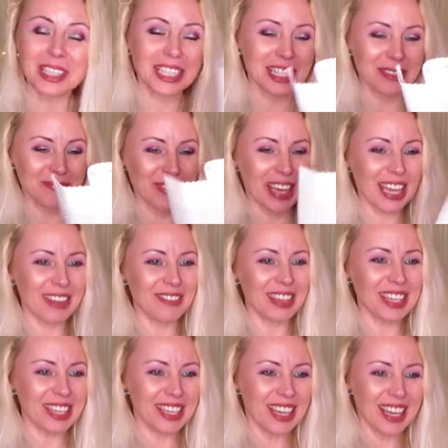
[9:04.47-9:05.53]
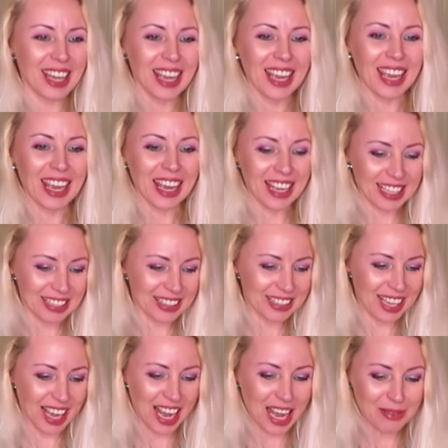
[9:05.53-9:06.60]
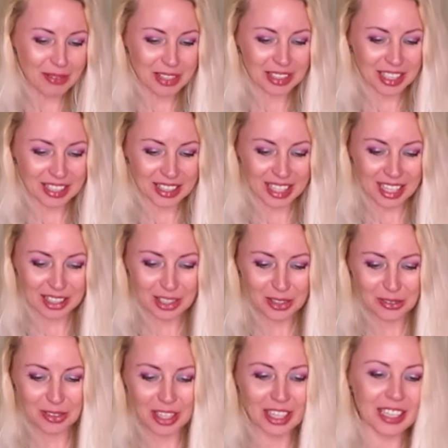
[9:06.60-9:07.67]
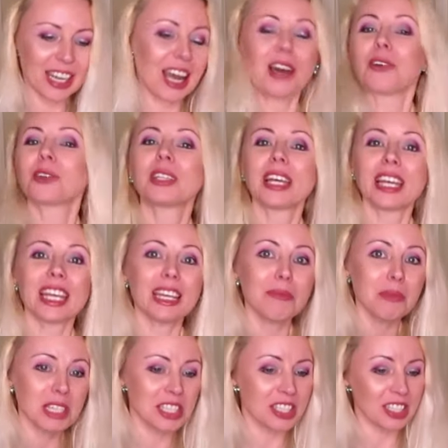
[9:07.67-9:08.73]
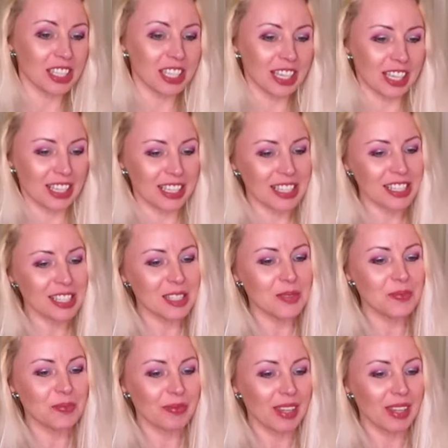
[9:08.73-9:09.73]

this baby and I'm gonna tell you right now the image is